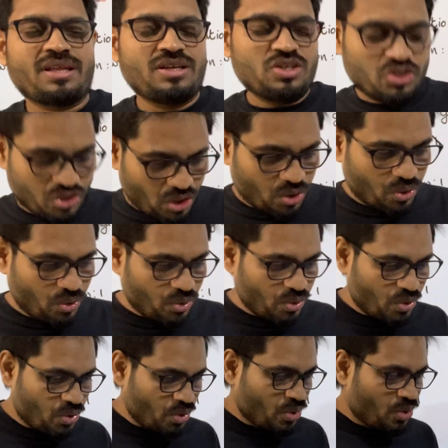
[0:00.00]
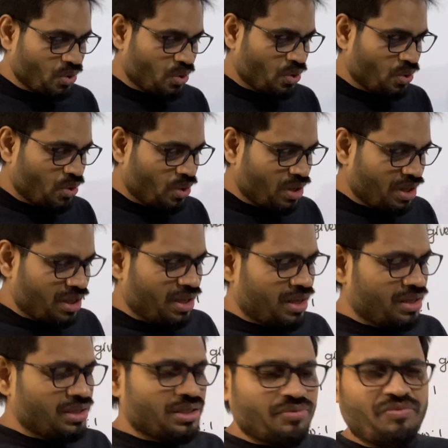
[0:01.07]
So
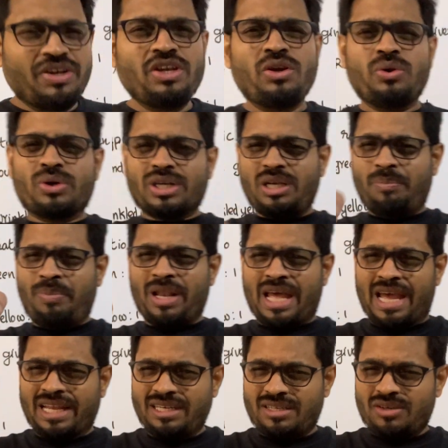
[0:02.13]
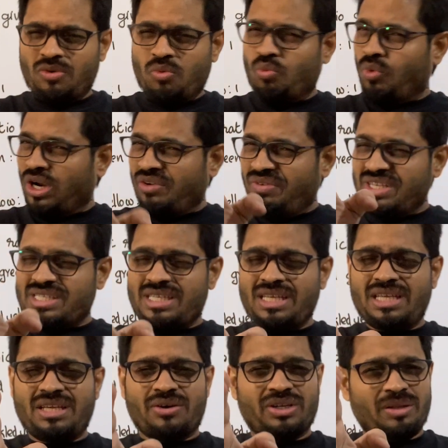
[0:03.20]
when you look at a plant, what we
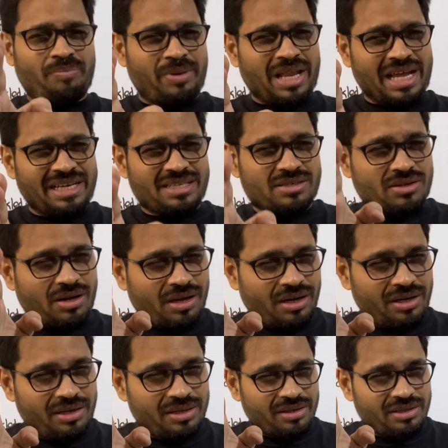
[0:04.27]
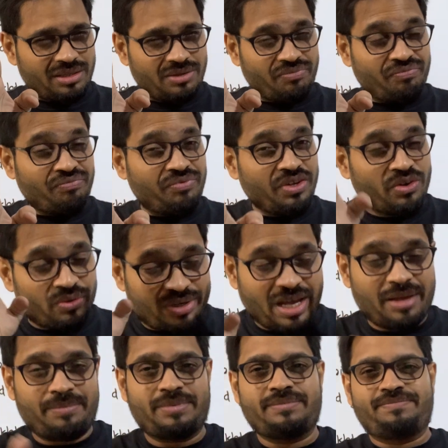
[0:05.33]
see on the plant is called the phenotype.
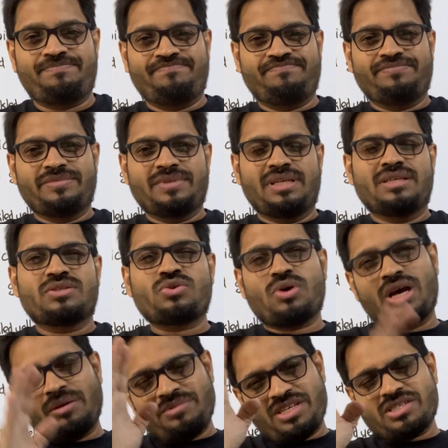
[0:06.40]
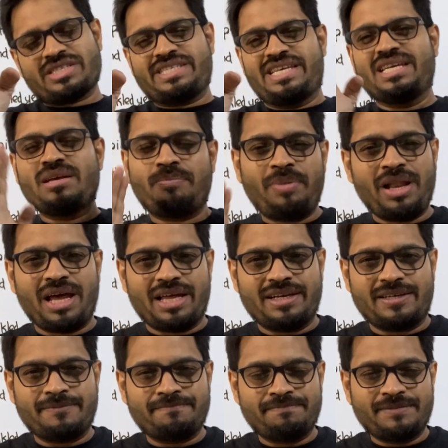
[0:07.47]
So I'm just seeing a plant.
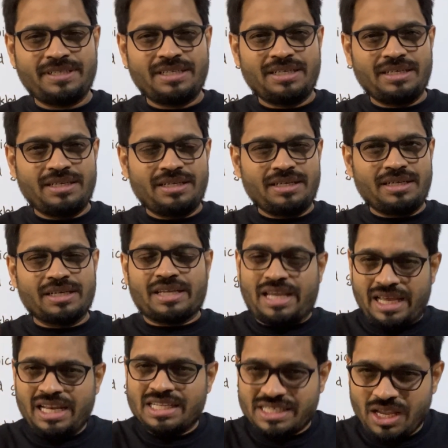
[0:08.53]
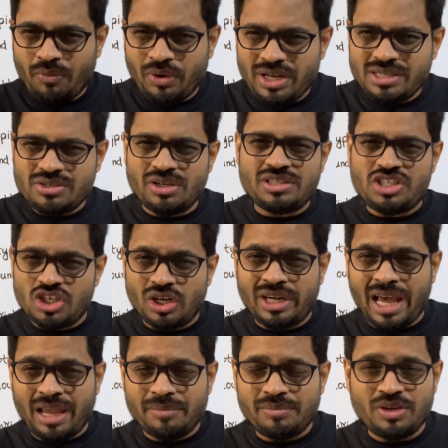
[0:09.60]
Can you say what is your
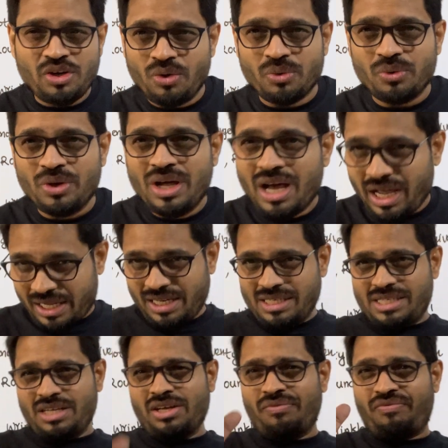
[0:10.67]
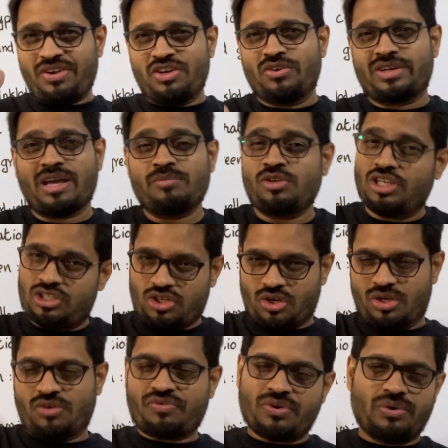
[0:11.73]
genotype? No, I can see a phenotype. You're tall,
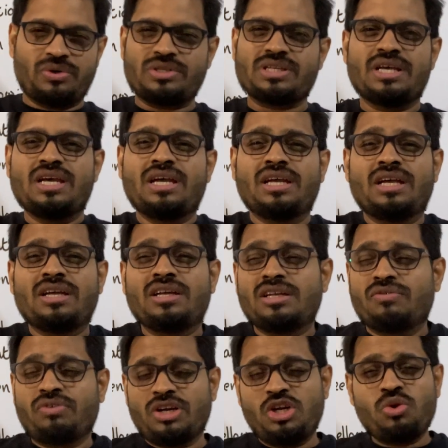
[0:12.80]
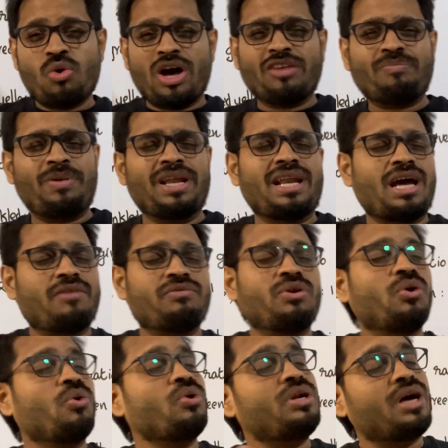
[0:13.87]
of course. For dwarf plant, I have
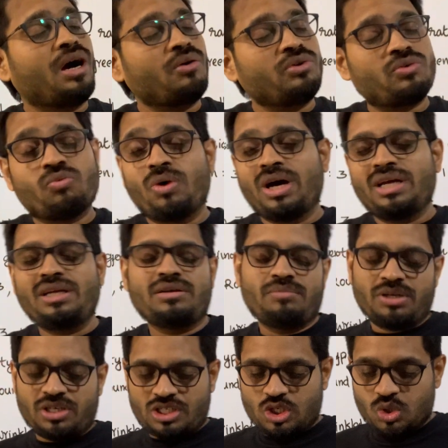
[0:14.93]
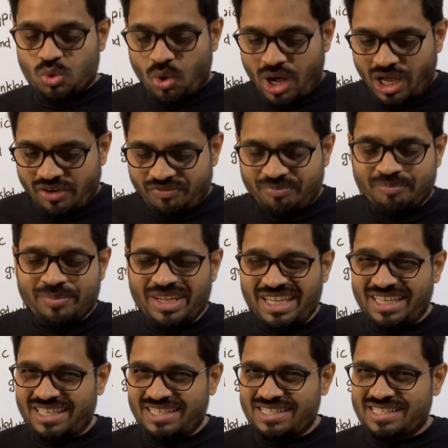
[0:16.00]
no doubt. Why? Because dwarf
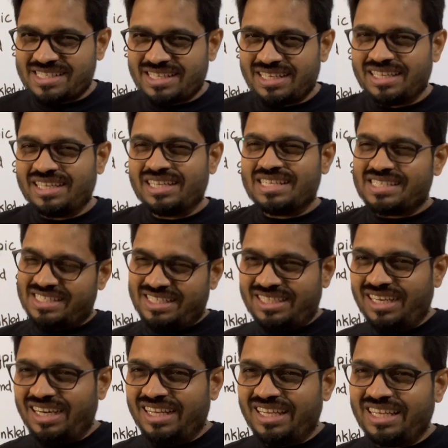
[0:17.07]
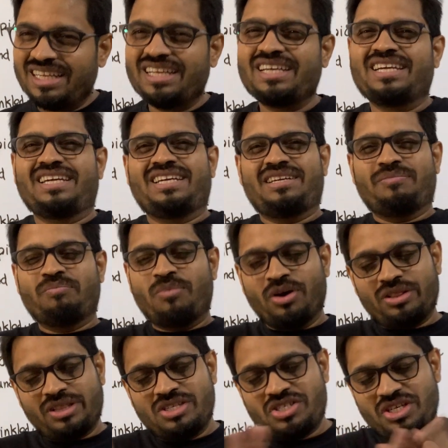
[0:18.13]
means certainly
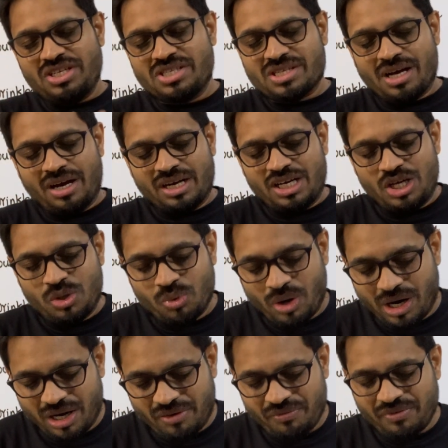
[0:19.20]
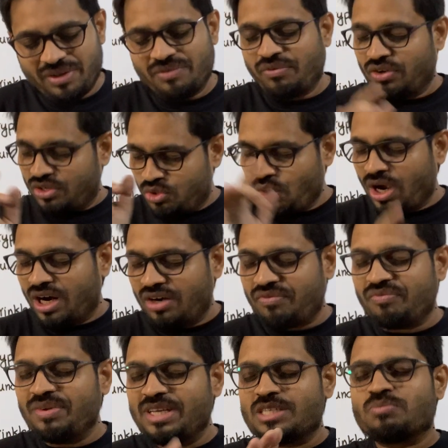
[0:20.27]
both the genes are dwarf. For dwarf
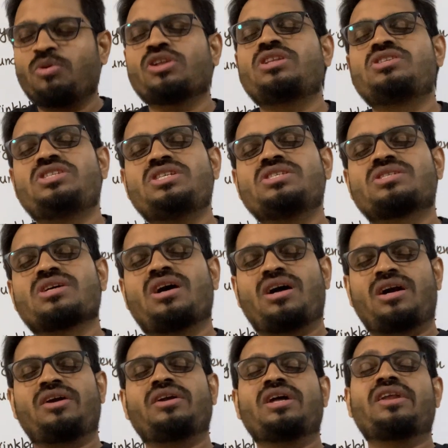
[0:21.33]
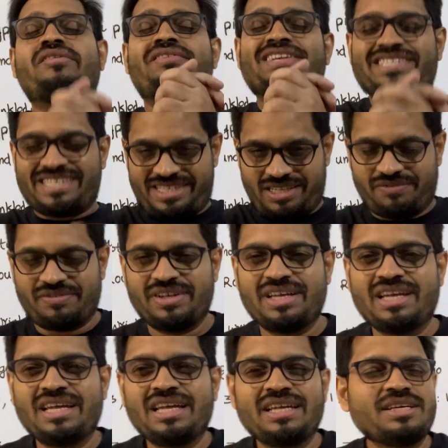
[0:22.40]
means both the genes are recessive.
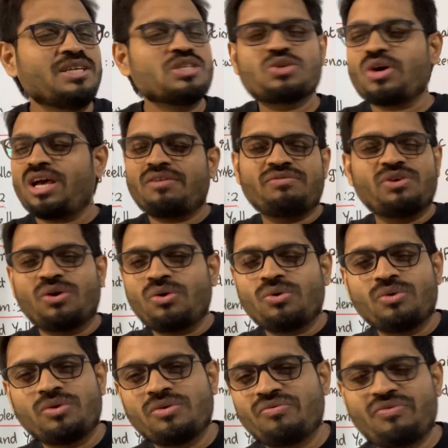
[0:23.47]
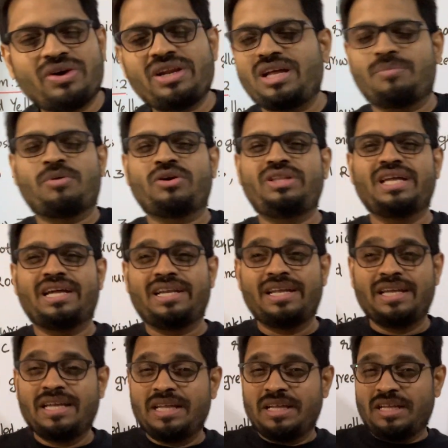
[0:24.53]
So I have no worry about that.
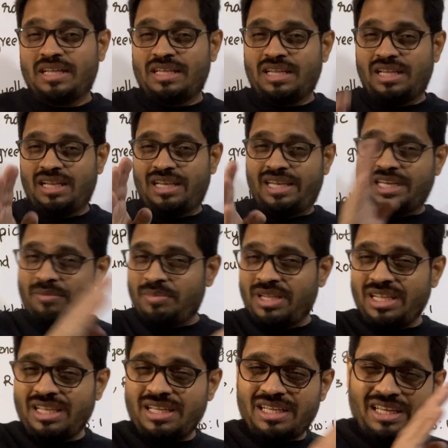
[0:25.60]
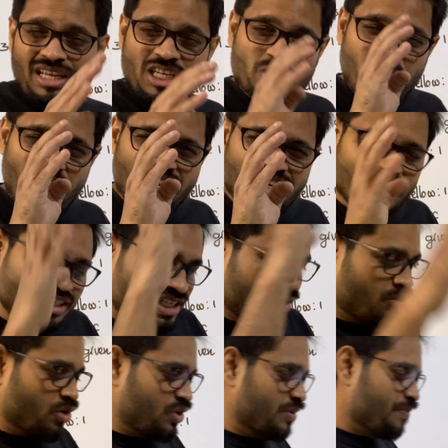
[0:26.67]
Let me explain a little
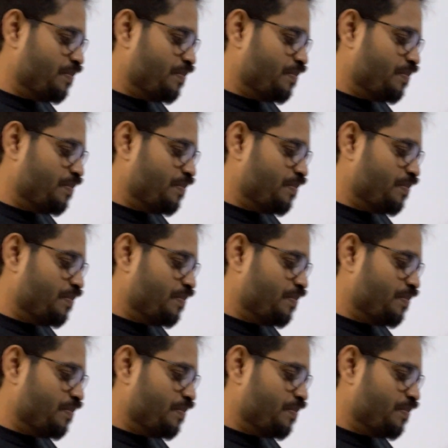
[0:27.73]
more.